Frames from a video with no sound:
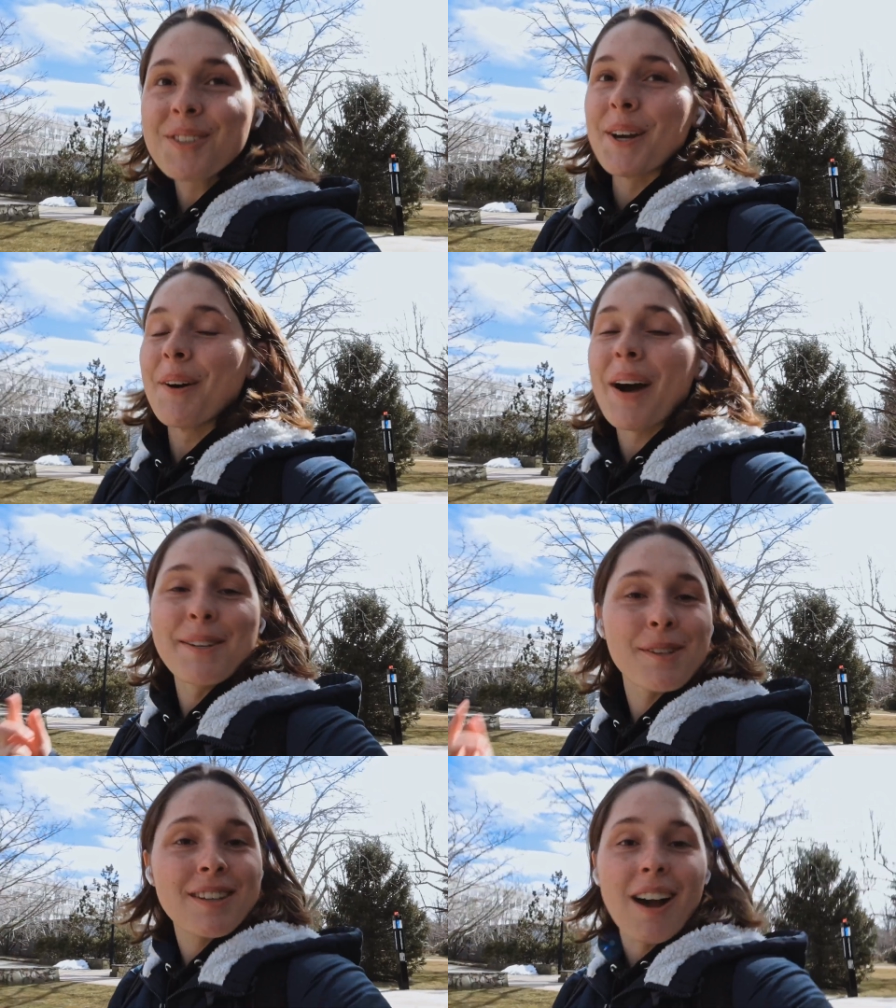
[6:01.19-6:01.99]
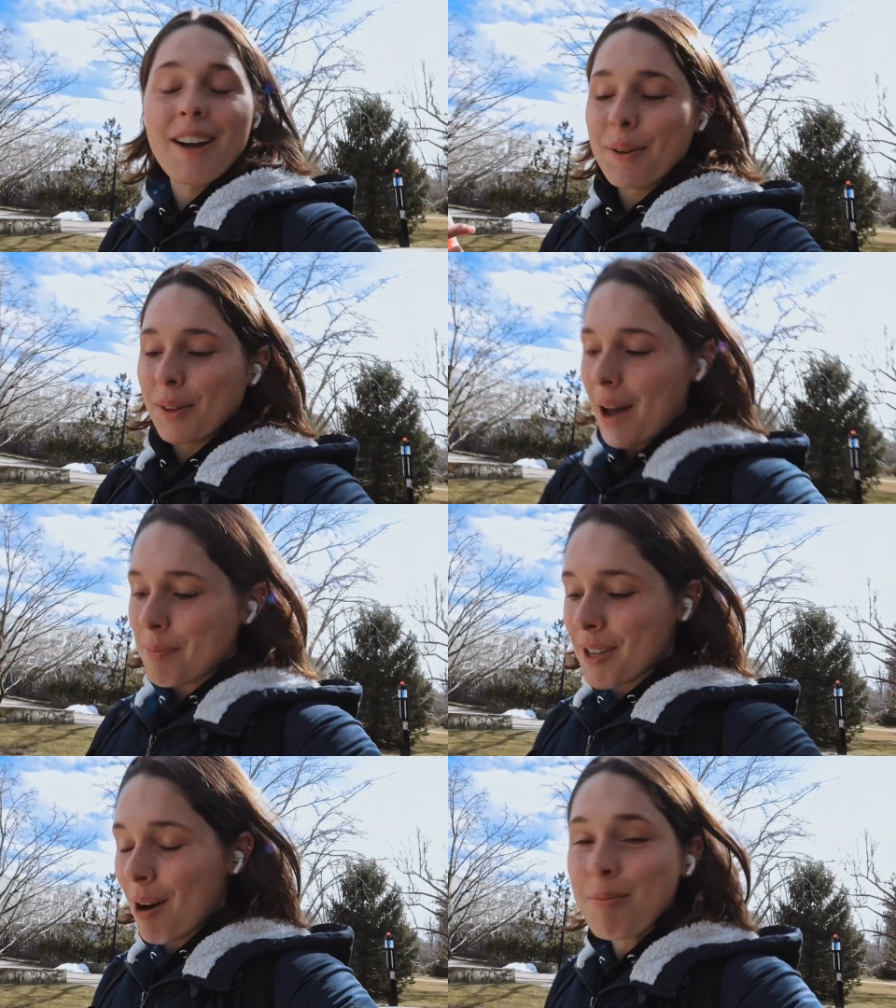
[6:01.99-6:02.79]
Also, I just got a new
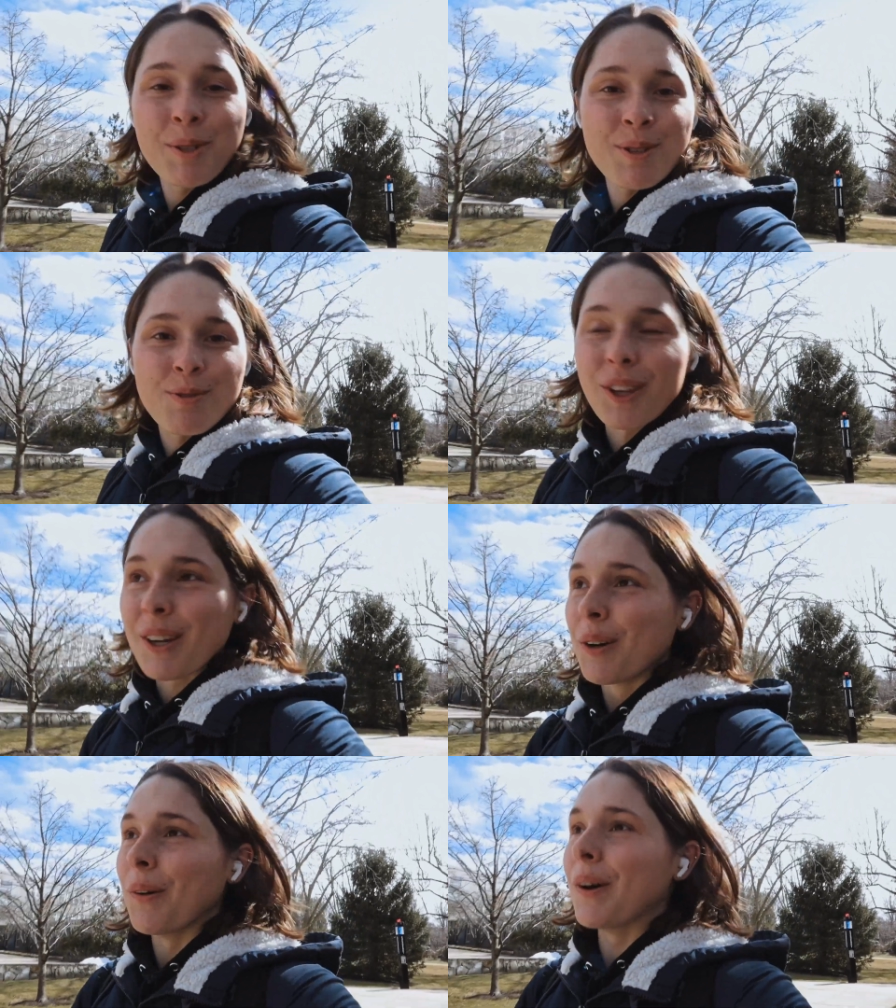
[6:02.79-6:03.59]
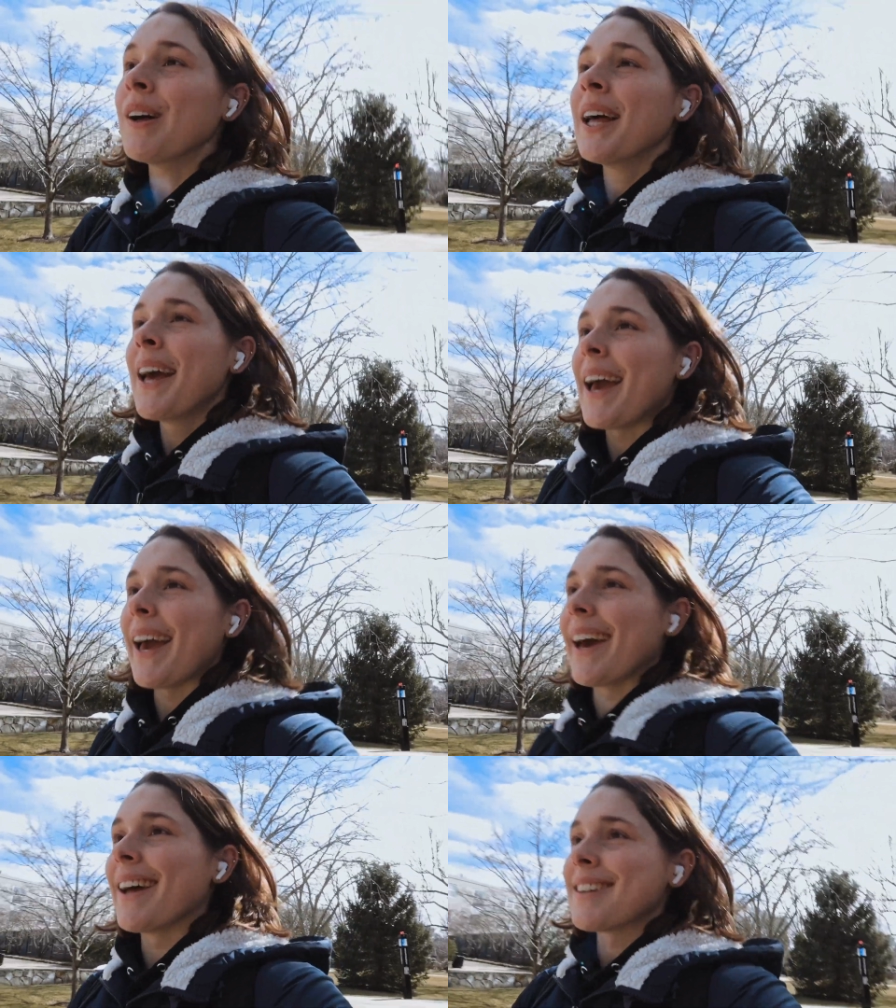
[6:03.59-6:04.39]
laptop, which is really cool.
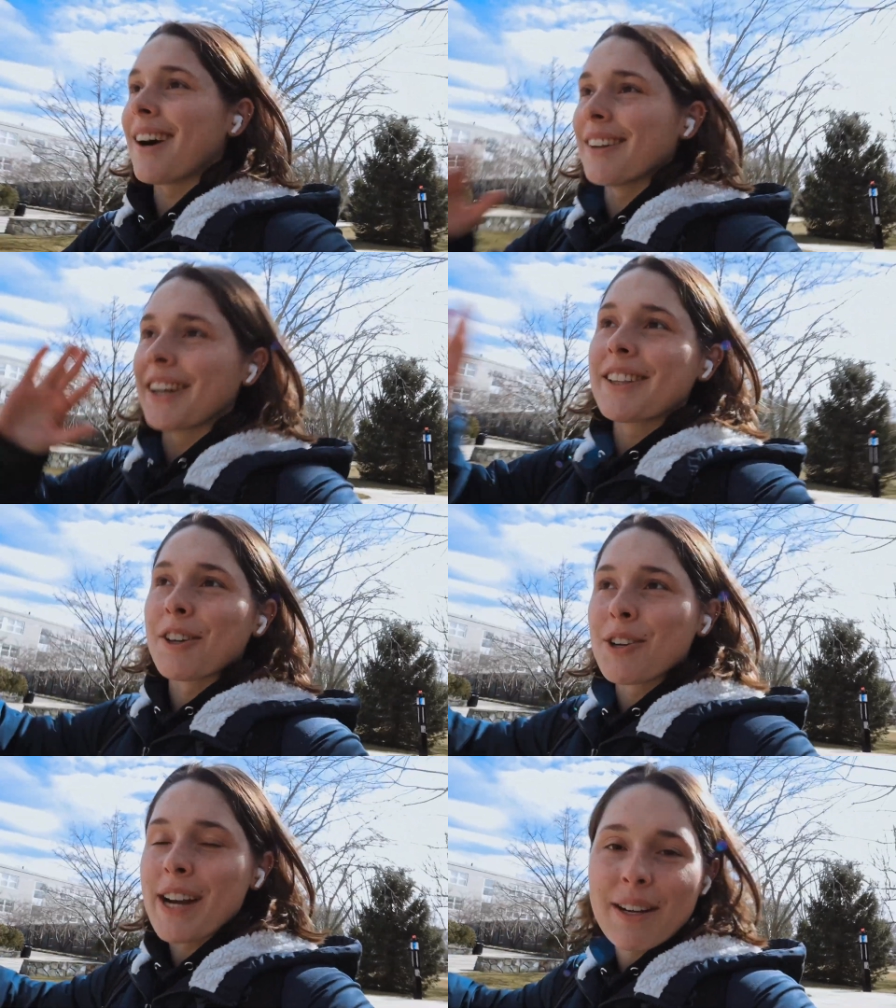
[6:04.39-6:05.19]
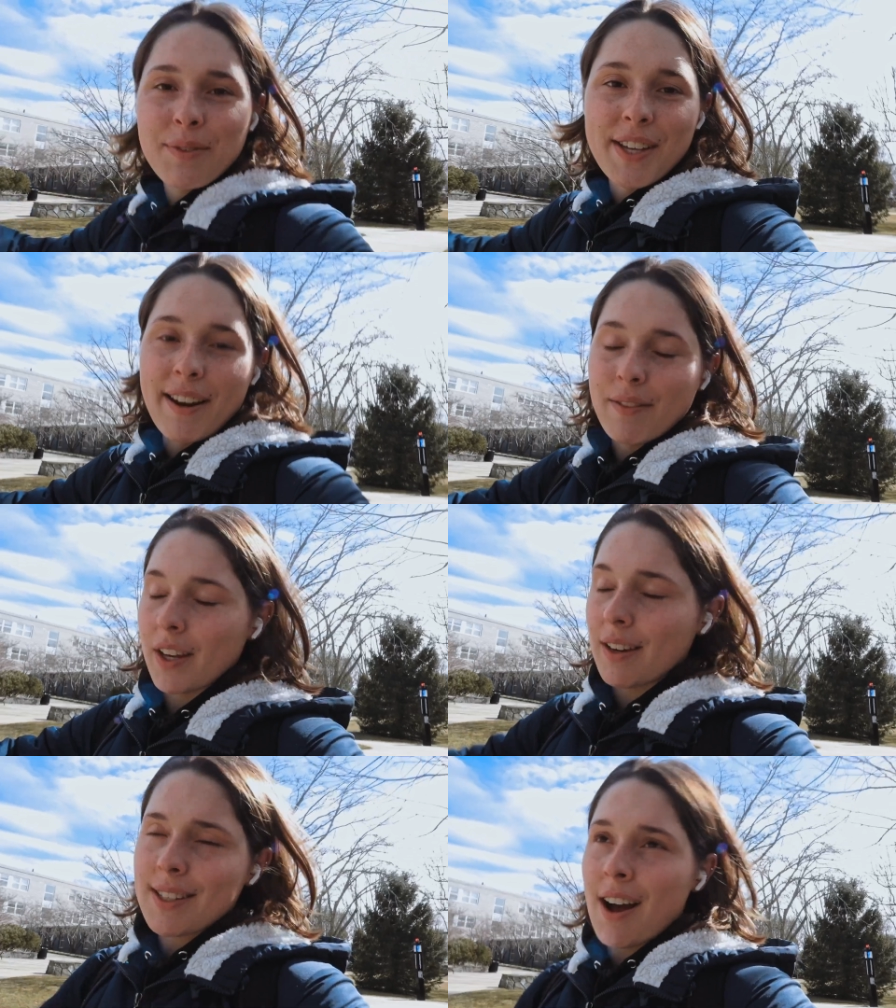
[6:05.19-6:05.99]
And on like the creative side of
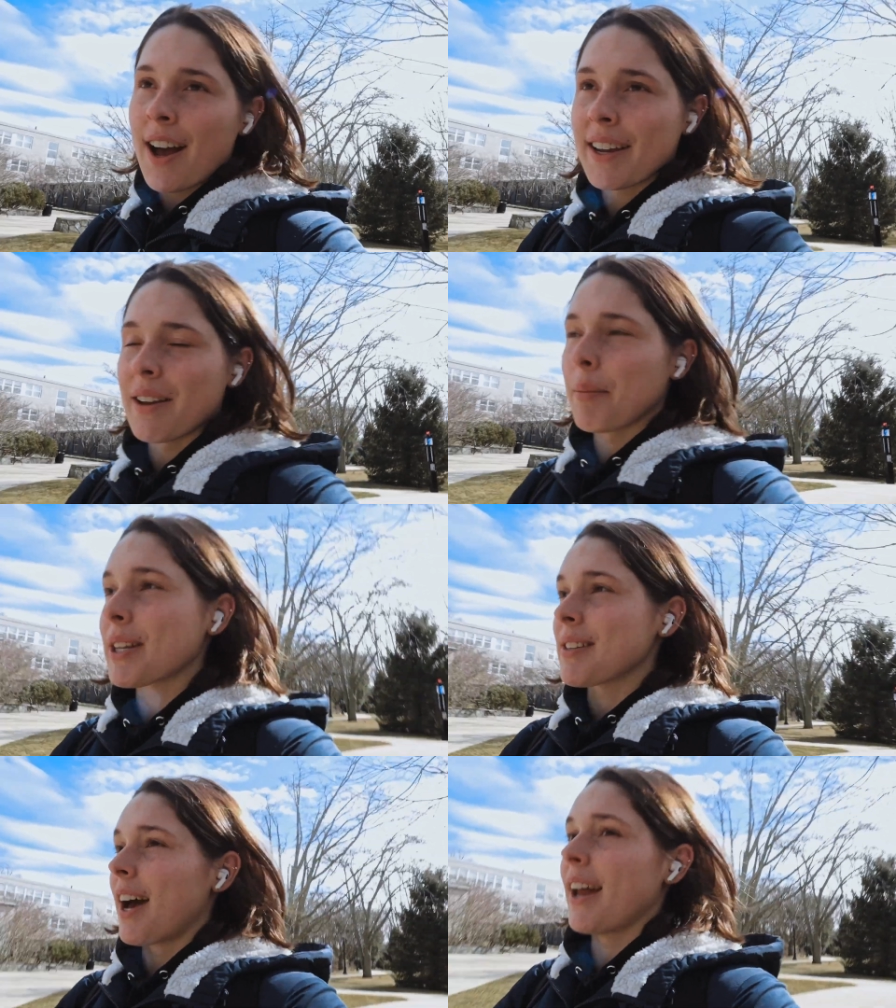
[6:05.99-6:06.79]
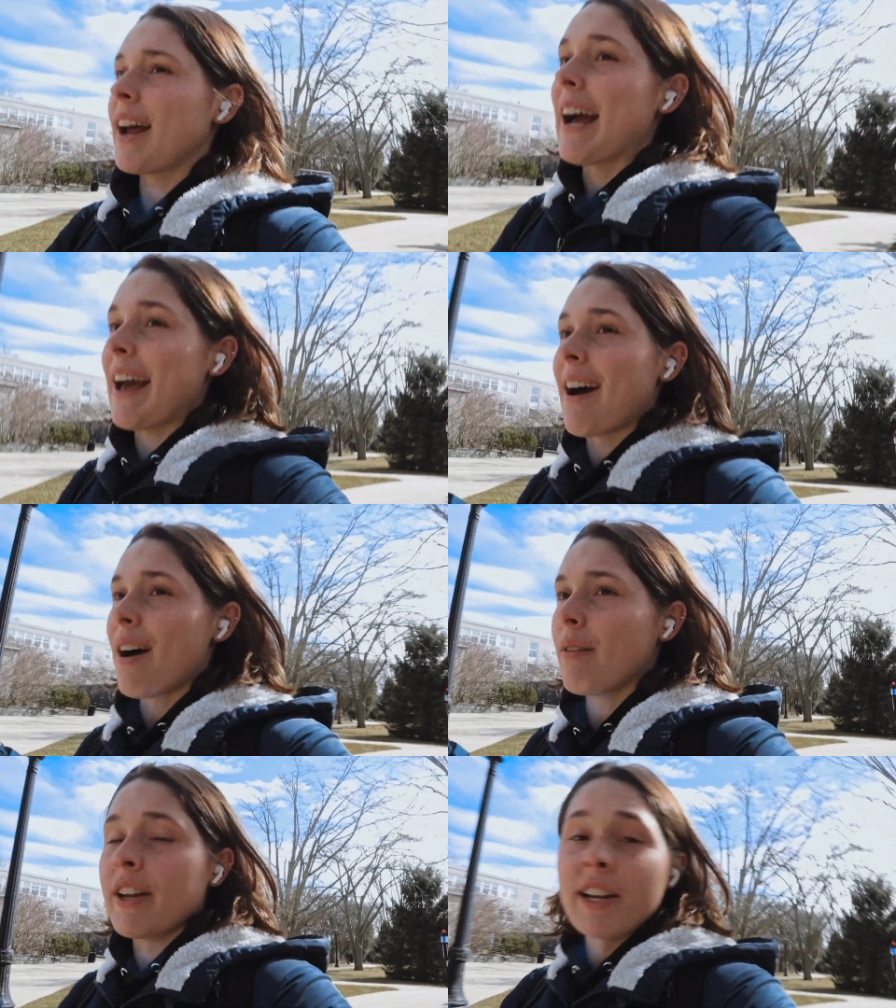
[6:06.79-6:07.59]
things, not academic side, I
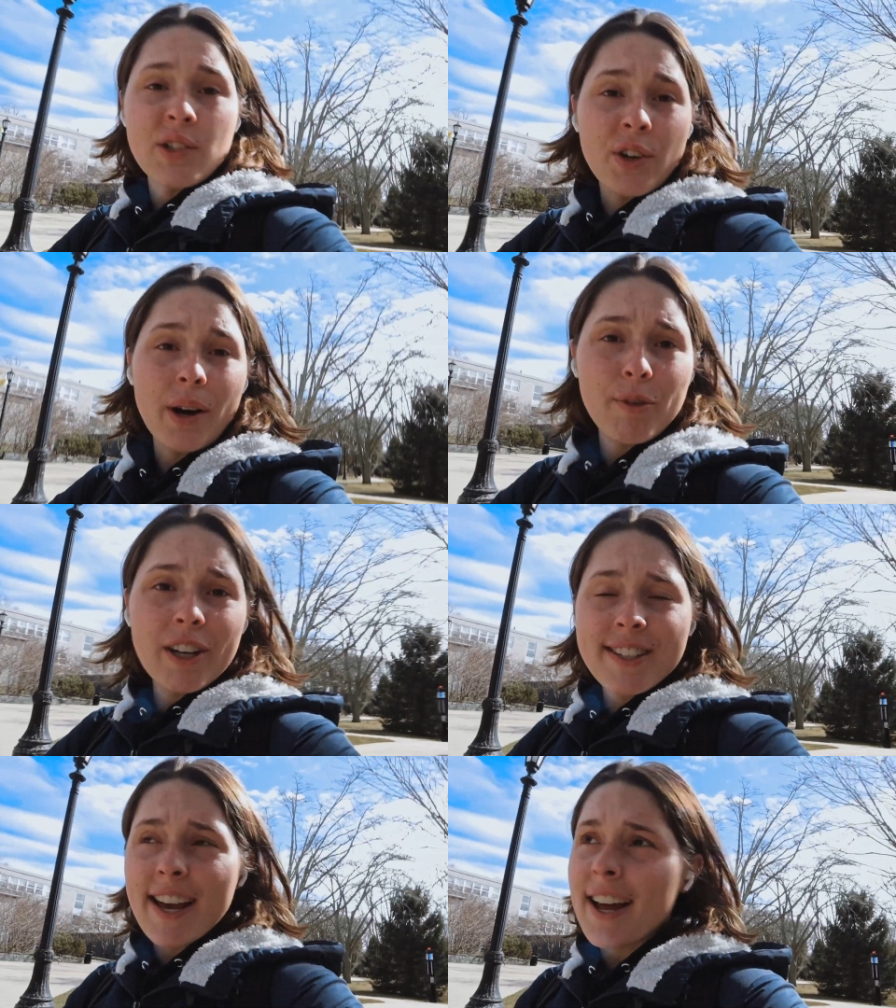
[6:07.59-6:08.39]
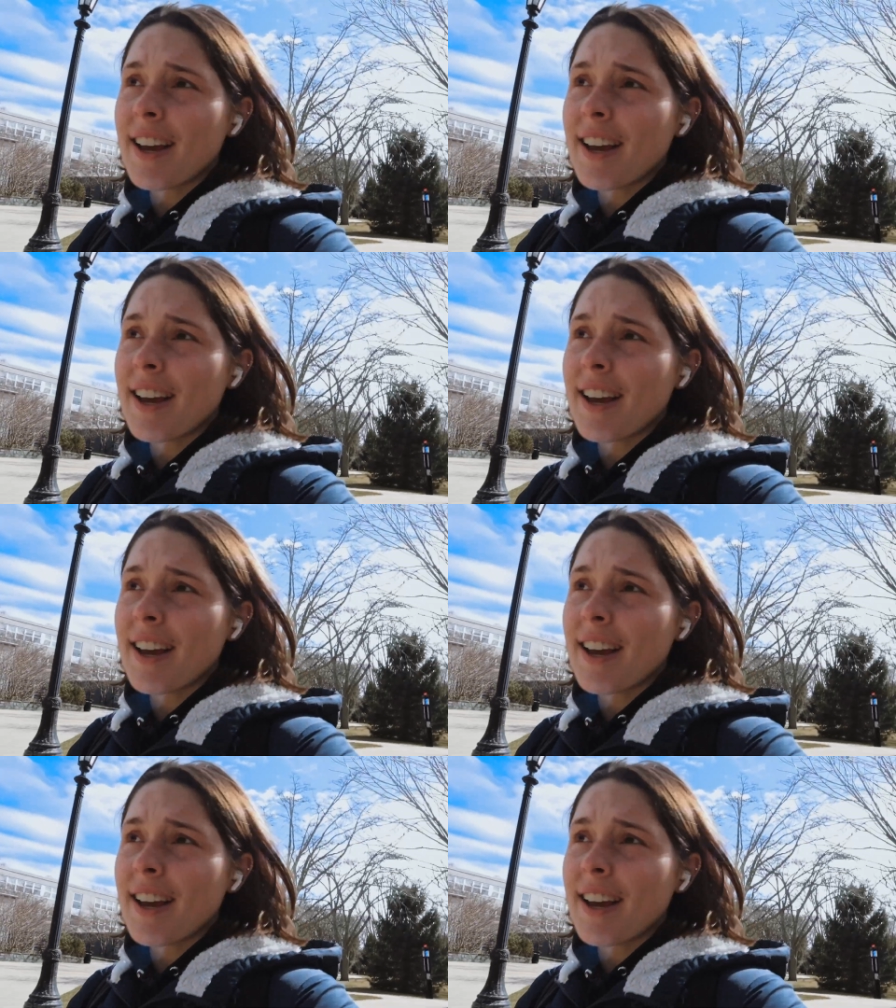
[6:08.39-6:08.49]
have an Instagram reel to